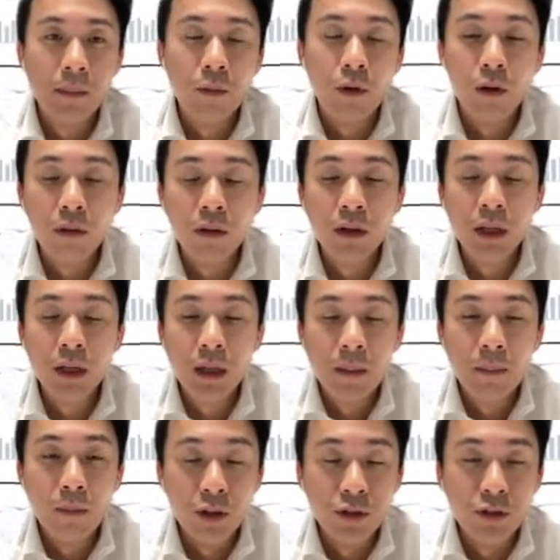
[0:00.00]
more
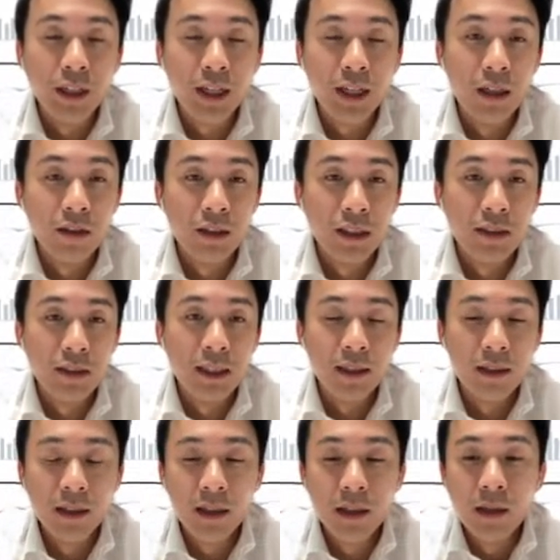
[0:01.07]
moderate kind of
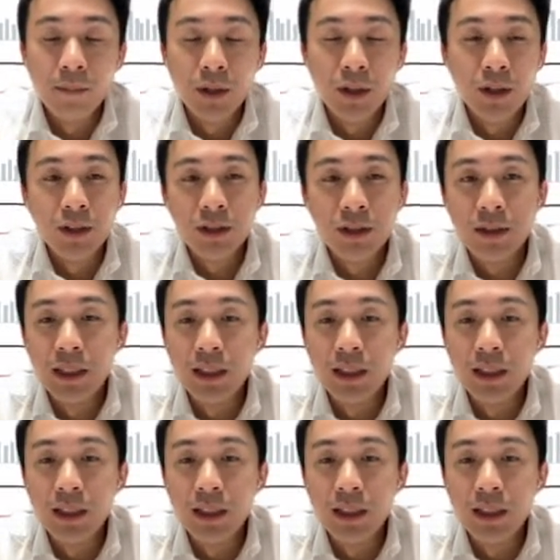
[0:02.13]
easing. Because